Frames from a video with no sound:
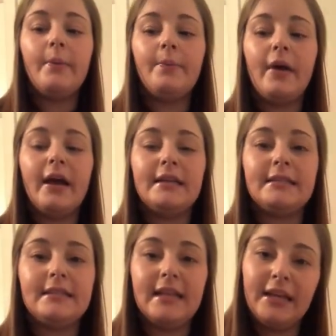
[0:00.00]
But
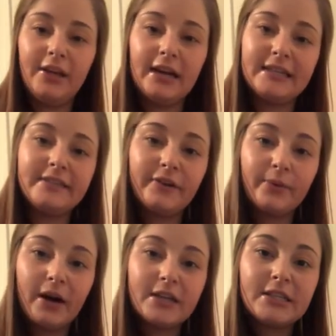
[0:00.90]
thank you guys for
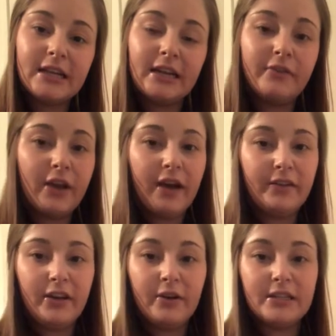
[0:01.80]
watching, and if you have
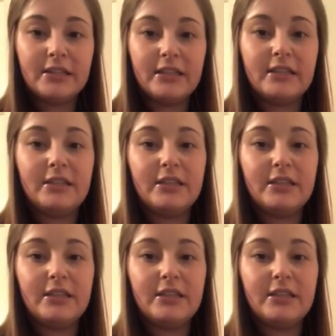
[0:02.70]
any questions,